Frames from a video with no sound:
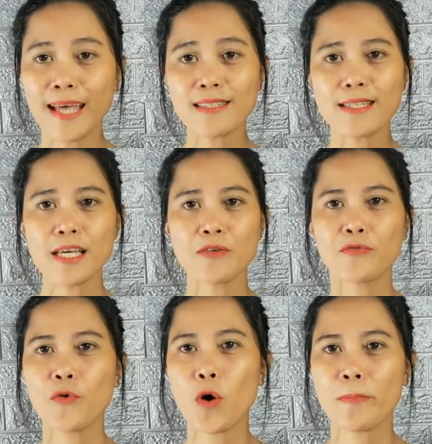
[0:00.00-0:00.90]
Let's see the
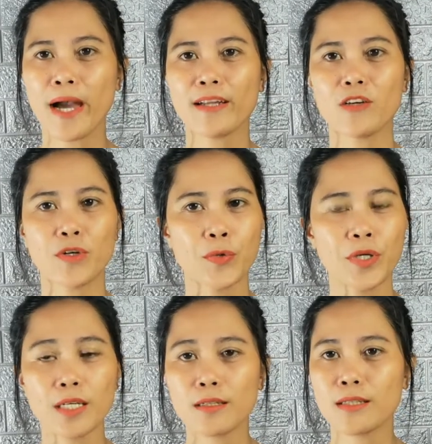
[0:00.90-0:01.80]
format of a
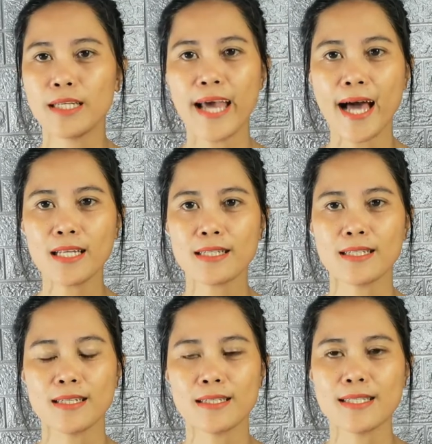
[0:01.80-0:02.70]
critical
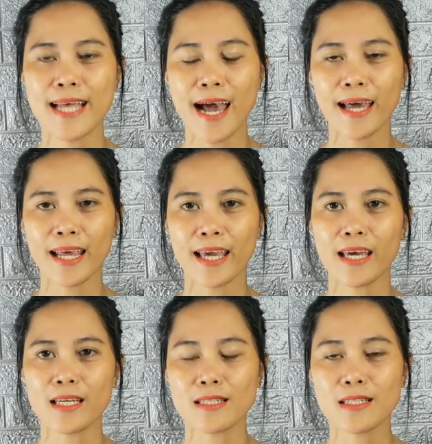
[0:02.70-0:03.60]
analysis that
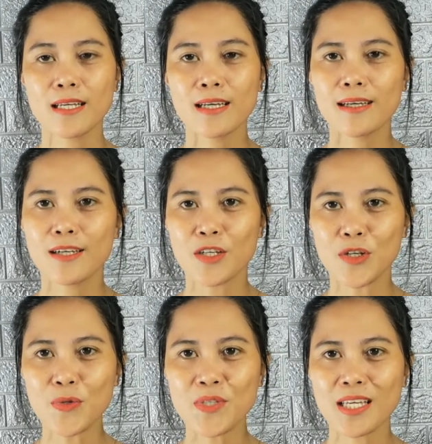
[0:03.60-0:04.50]
is
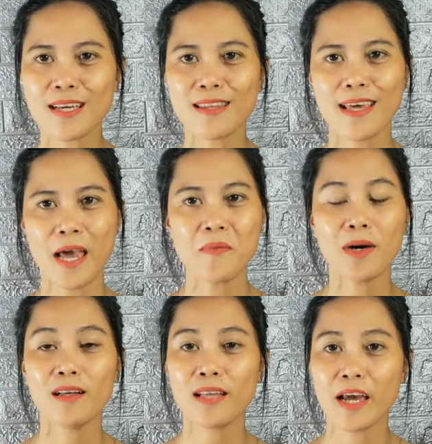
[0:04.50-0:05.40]
using the
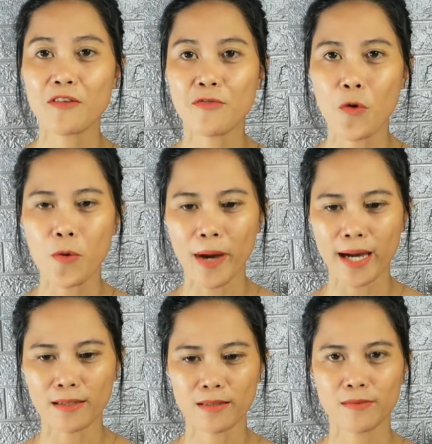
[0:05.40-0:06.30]
MLA
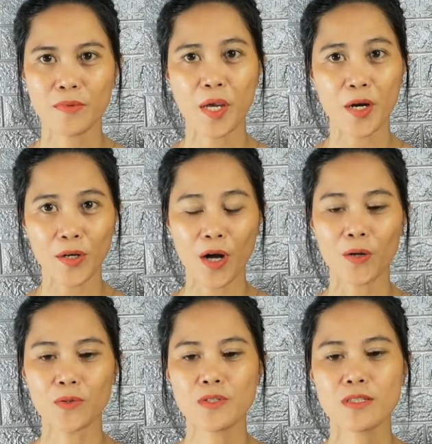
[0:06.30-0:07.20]
format. Here
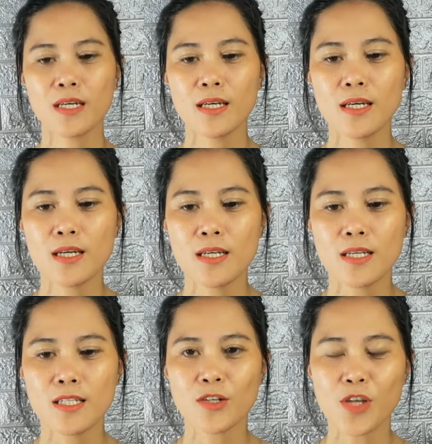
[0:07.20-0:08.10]
goes.
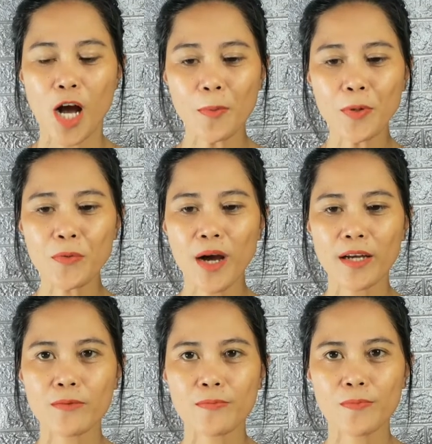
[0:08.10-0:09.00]
So in the upper
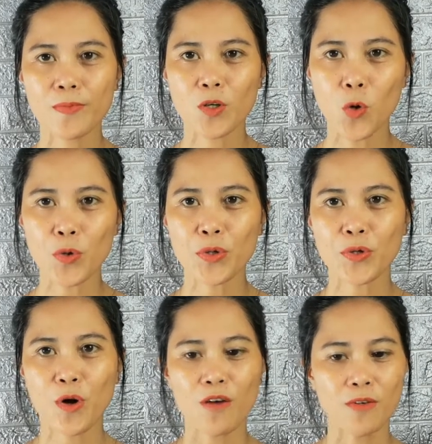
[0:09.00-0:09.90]
right
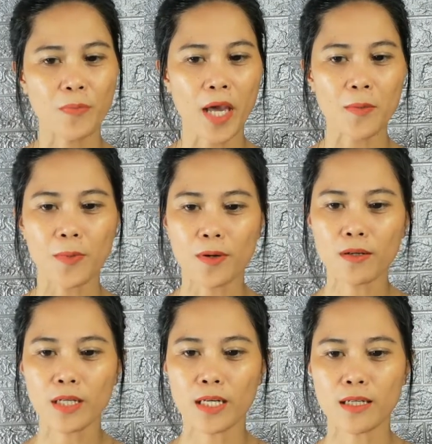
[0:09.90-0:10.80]
corner of the
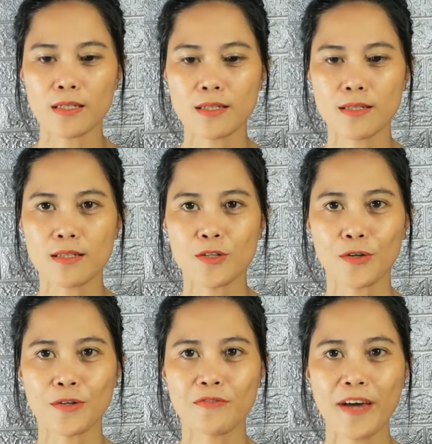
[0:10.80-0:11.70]
paper is
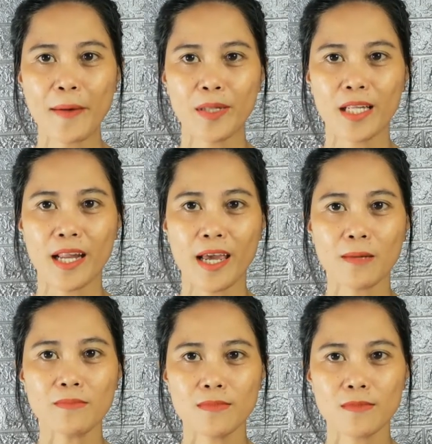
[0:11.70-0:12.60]
your family name,